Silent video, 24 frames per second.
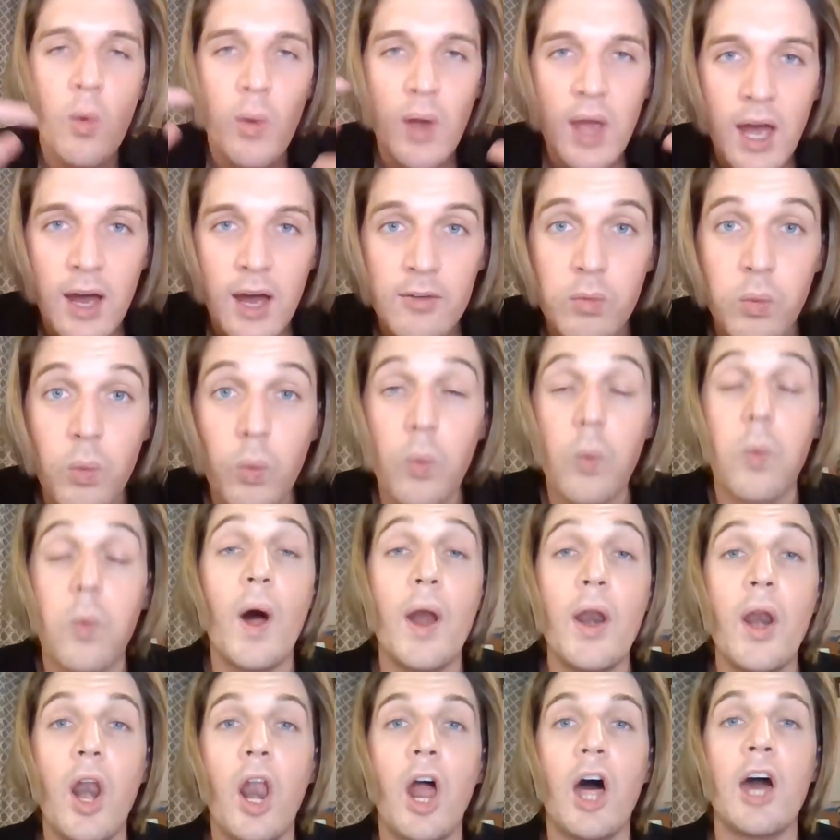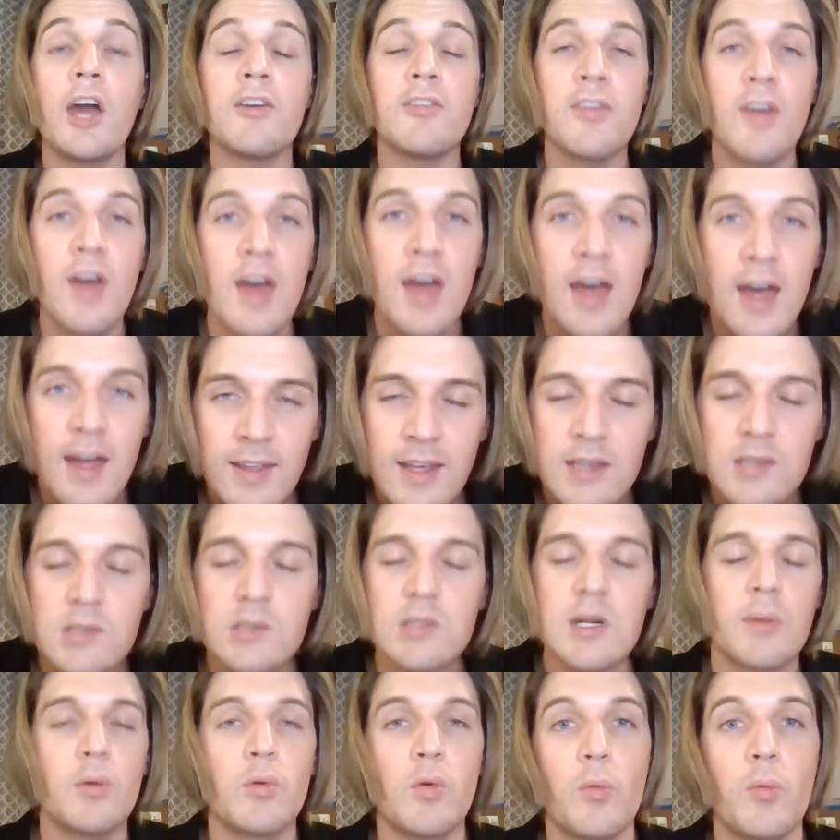We have one life, let's
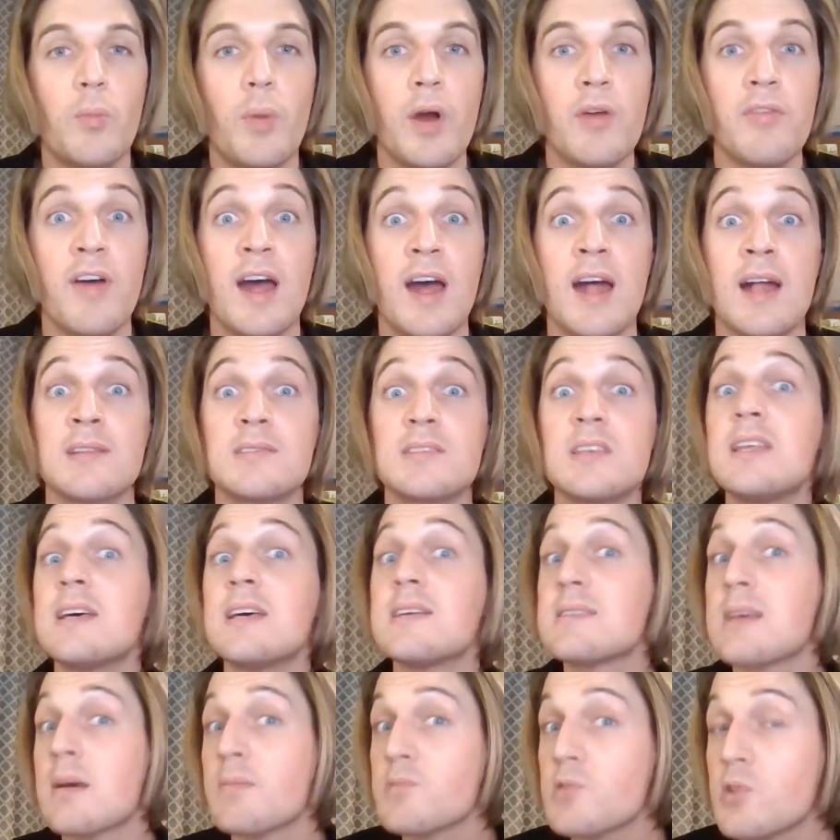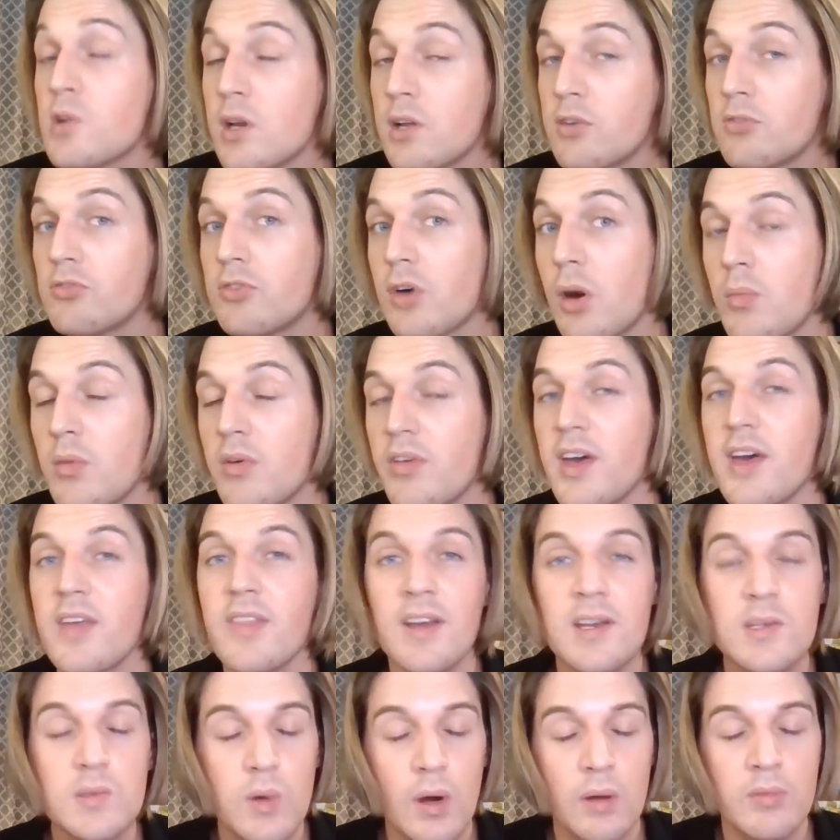grab it with both hands and let's absolutely run with it.
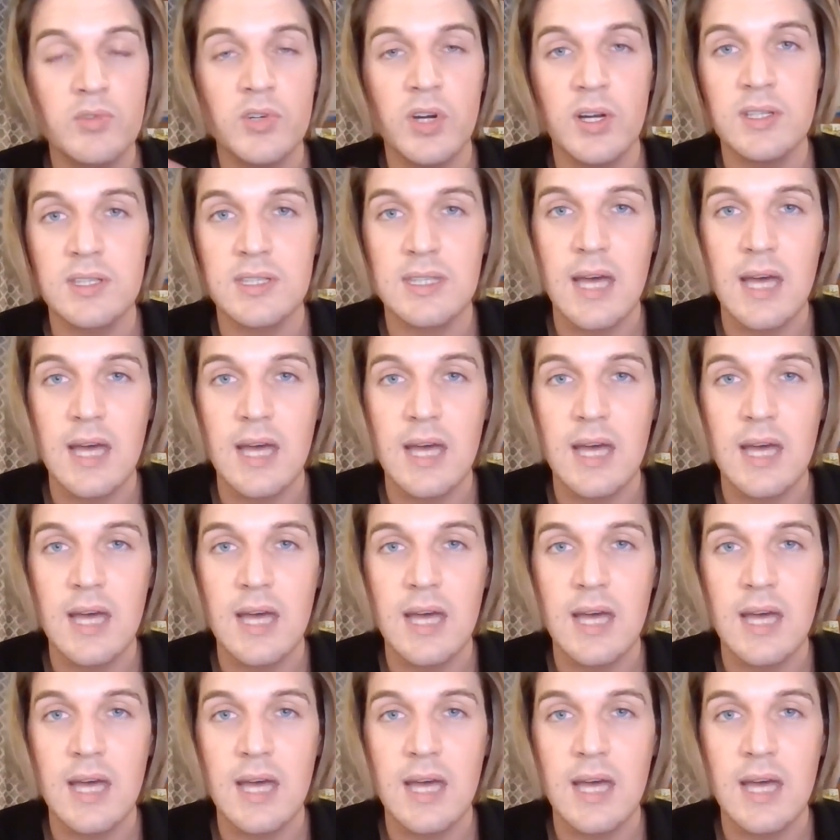That's what I'm trying